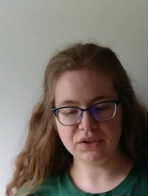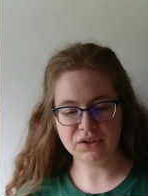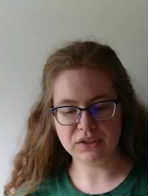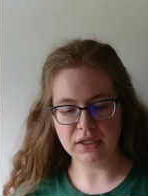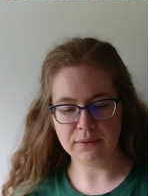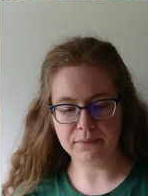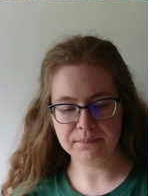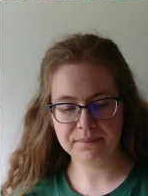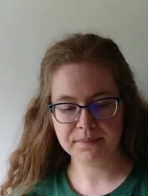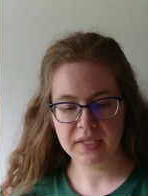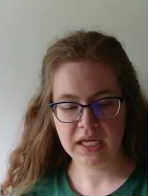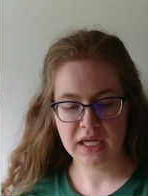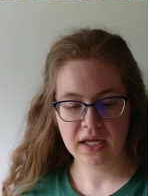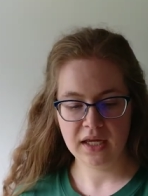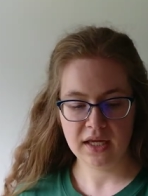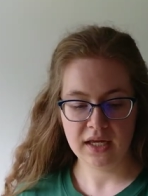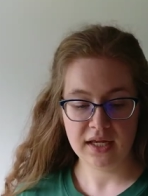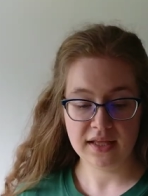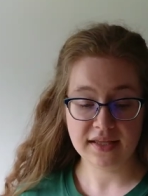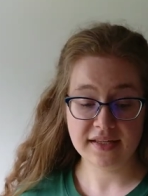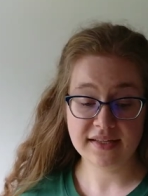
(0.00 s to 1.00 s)
So
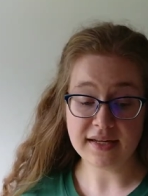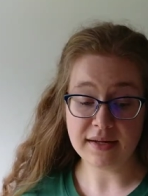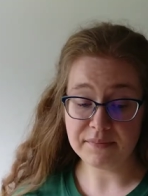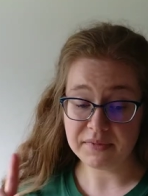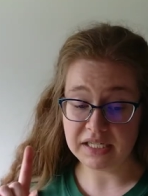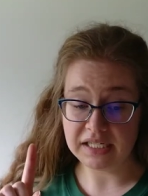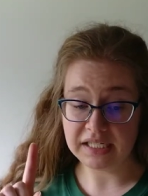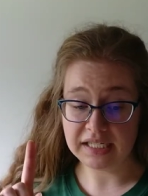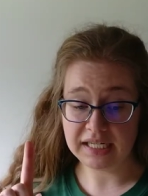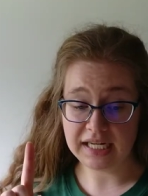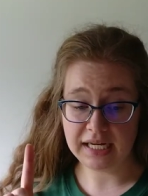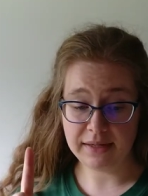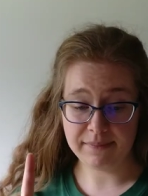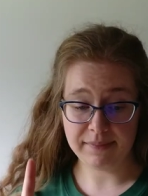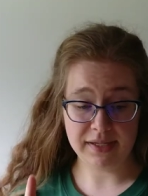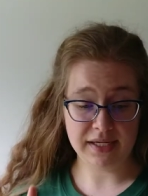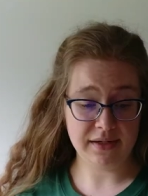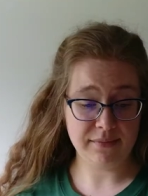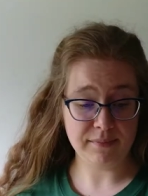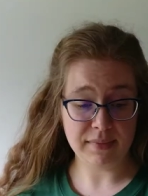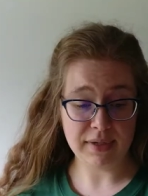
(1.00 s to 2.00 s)
something to keep
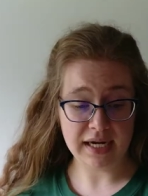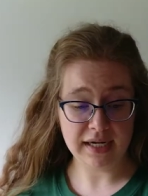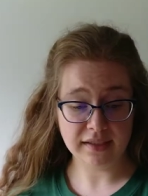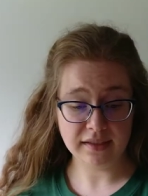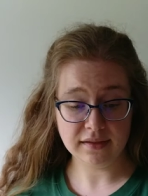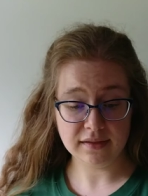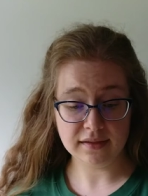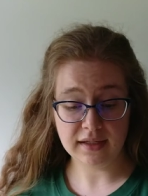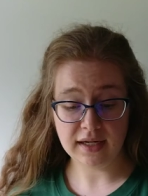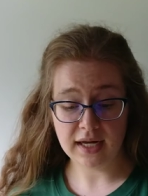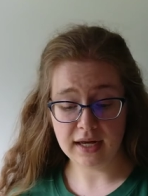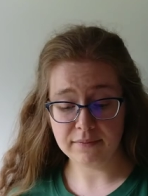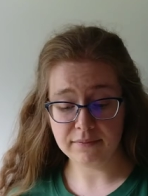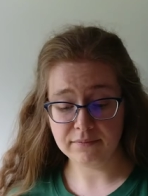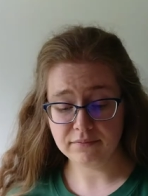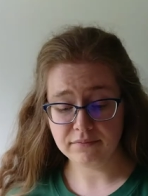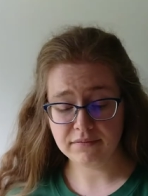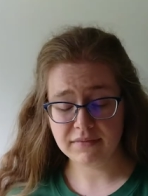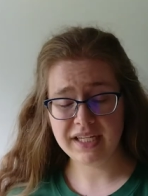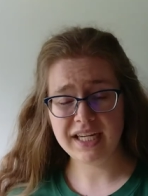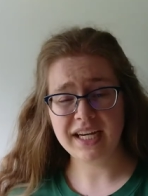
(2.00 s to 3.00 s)
in mind.
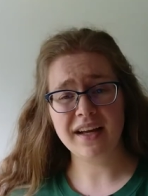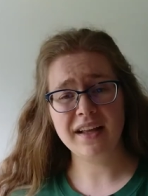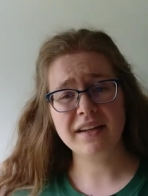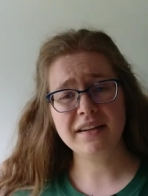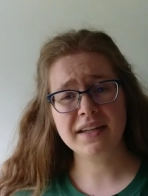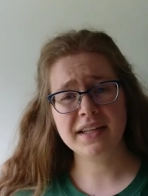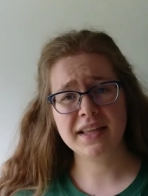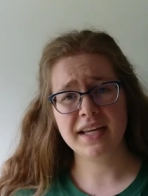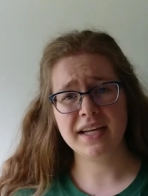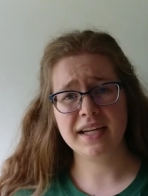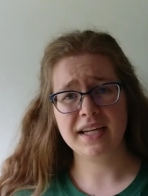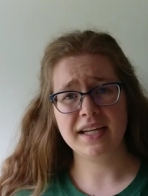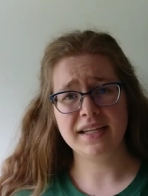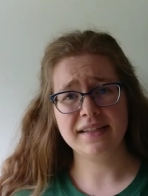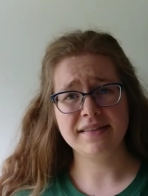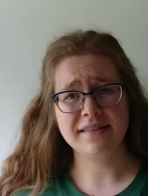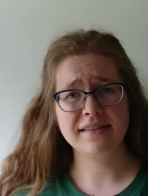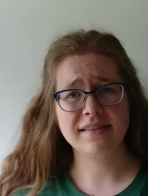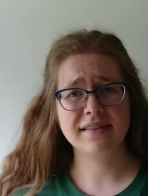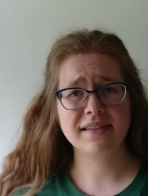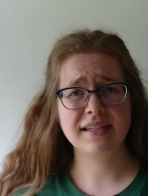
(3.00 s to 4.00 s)
The other thing
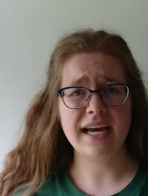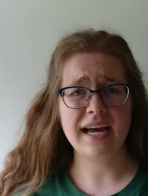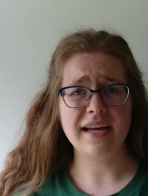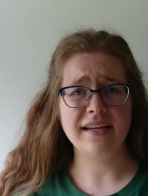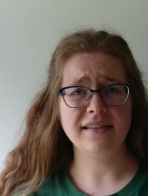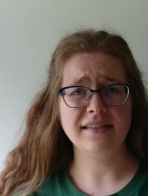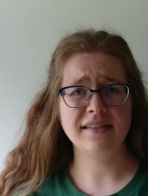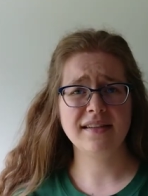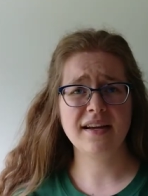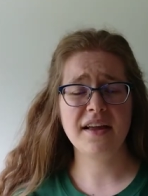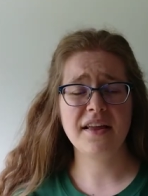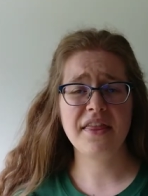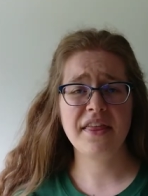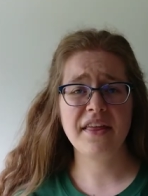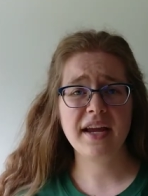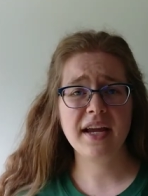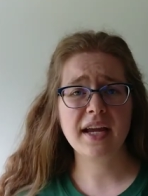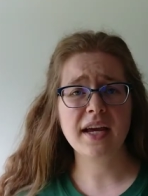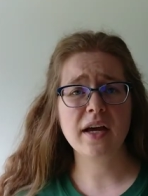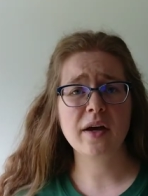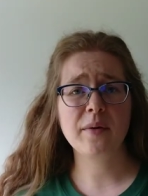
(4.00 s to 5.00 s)
is, guys,
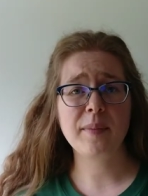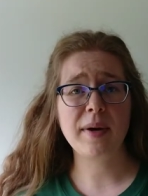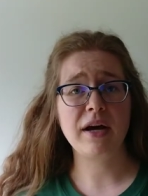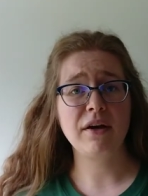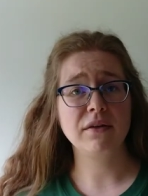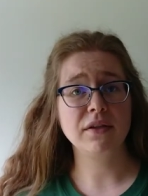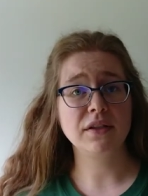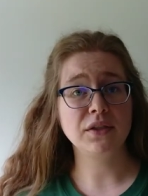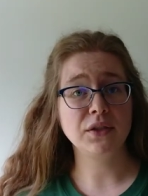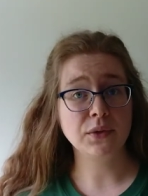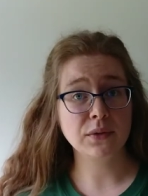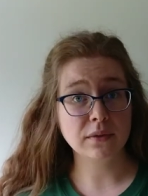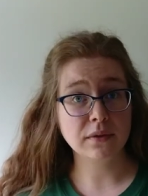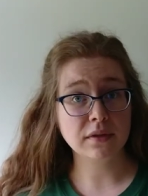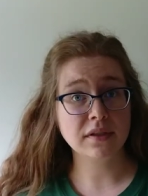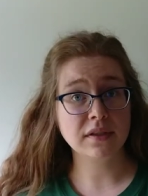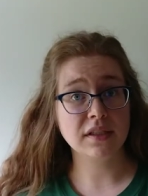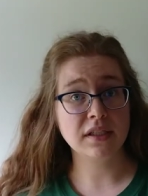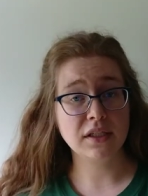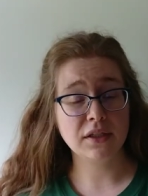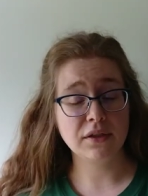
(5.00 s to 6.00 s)
think about the
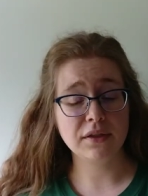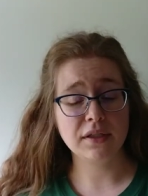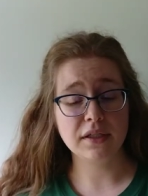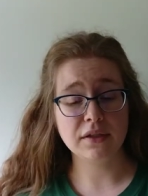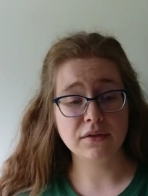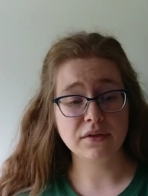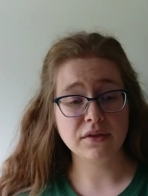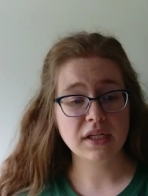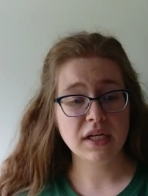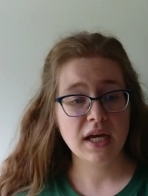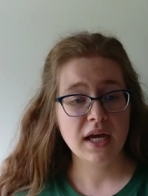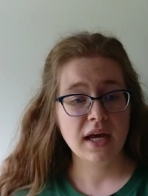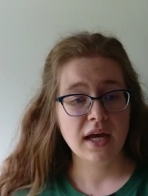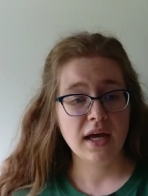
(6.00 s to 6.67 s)
tools that you use.